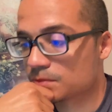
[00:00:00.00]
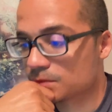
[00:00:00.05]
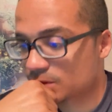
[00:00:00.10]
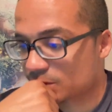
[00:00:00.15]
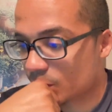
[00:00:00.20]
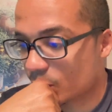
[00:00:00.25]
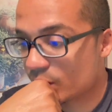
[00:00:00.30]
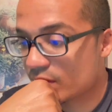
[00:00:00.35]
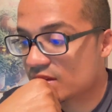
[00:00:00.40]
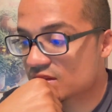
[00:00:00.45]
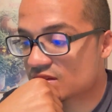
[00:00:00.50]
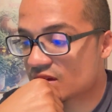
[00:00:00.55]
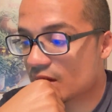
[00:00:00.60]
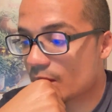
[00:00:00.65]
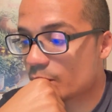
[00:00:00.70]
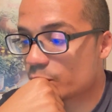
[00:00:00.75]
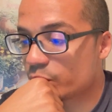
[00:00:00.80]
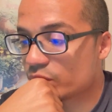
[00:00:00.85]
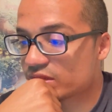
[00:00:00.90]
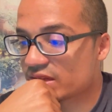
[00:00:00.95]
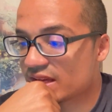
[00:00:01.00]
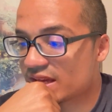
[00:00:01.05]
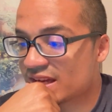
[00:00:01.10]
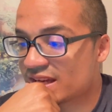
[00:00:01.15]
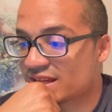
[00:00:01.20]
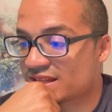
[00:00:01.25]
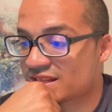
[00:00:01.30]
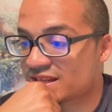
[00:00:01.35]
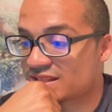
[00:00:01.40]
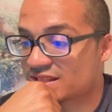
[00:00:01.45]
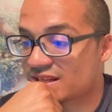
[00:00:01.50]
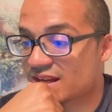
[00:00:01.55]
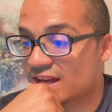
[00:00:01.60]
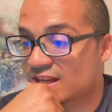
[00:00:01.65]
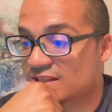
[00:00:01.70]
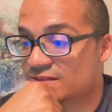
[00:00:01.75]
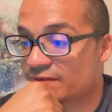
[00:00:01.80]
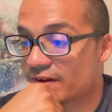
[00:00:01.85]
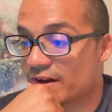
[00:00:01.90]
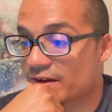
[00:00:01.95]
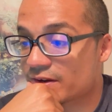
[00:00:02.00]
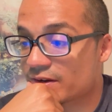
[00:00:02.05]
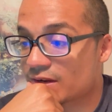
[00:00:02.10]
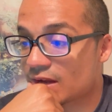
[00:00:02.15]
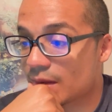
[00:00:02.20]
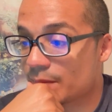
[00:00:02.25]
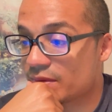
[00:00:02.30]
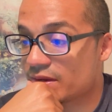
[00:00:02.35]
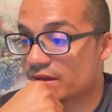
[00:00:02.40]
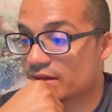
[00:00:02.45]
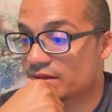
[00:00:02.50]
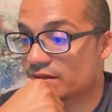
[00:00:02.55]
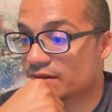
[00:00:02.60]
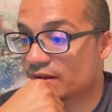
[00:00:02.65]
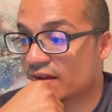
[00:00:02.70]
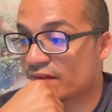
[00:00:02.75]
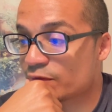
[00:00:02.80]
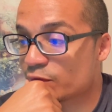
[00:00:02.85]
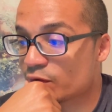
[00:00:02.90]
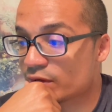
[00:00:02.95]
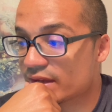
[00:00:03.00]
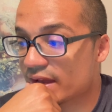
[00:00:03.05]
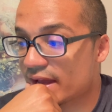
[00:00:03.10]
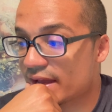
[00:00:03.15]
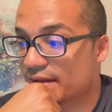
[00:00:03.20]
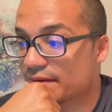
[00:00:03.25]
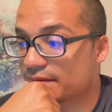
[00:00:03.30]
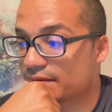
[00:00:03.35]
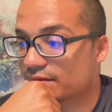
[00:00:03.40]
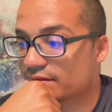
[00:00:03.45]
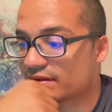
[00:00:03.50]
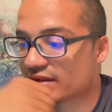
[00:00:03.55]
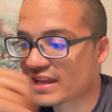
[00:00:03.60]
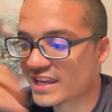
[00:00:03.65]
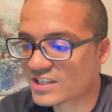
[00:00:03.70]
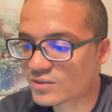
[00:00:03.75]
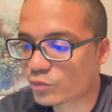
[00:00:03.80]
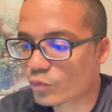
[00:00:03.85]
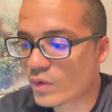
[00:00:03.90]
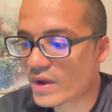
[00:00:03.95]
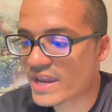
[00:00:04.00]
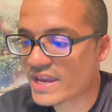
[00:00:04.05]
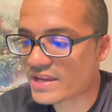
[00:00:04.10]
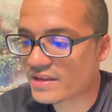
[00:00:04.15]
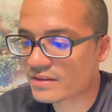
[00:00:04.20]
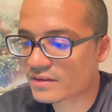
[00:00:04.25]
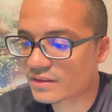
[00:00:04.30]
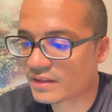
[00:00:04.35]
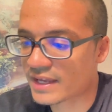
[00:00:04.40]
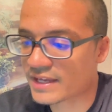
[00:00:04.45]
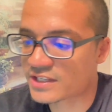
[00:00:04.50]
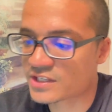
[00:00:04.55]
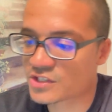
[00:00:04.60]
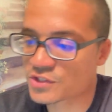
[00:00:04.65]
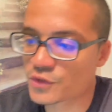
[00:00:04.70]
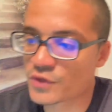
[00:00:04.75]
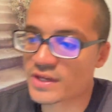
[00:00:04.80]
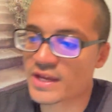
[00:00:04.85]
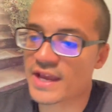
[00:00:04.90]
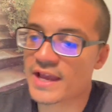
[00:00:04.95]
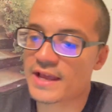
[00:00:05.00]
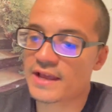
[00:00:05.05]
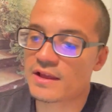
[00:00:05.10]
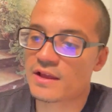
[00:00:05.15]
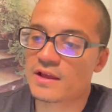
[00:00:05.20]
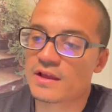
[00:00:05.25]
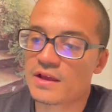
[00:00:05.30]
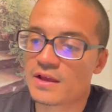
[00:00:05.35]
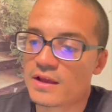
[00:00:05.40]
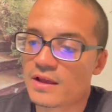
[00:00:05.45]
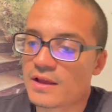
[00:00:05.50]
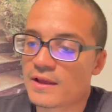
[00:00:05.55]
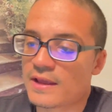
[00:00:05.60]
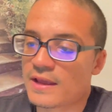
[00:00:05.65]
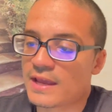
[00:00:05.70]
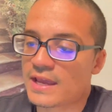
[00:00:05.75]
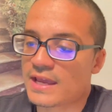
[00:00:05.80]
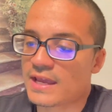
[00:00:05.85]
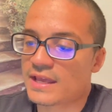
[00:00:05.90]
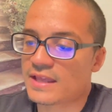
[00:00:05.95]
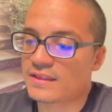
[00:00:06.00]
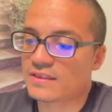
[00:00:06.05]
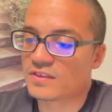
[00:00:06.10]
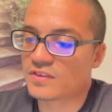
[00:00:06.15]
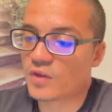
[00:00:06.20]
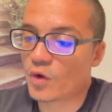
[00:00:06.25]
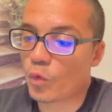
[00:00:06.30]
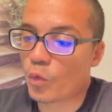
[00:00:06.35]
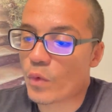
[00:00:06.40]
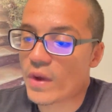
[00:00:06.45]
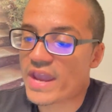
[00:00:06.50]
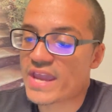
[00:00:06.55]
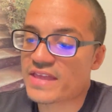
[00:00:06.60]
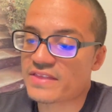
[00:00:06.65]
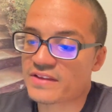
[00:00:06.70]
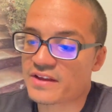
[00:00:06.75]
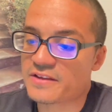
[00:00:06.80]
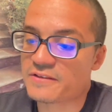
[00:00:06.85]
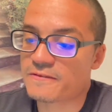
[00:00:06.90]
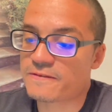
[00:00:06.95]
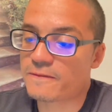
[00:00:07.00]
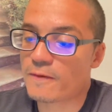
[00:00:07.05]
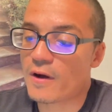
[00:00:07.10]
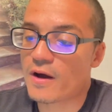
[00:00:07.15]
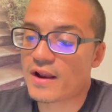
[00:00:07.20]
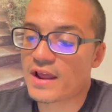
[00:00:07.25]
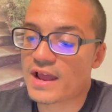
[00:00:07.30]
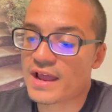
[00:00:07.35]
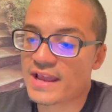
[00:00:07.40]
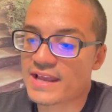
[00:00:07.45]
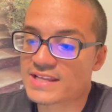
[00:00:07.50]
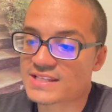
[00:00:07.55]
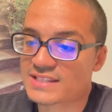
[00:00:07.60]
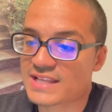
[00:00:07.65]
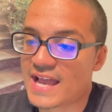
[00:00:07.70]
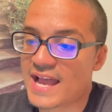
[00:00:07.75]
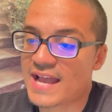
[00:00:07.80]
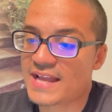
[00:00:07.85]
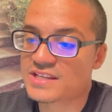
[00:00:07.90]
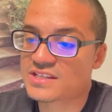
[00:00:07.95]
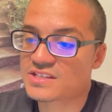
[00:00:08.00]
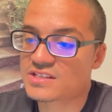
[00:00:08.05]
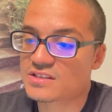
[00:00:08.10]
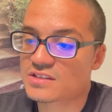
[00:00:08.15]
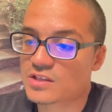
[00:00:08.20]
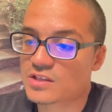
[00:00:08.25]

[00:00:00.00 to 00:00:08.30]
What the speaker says: Tony Tubbs was an inconsistent-ass fighter. I mean, if you look at his weight, like, just look at the weight that he fought at his last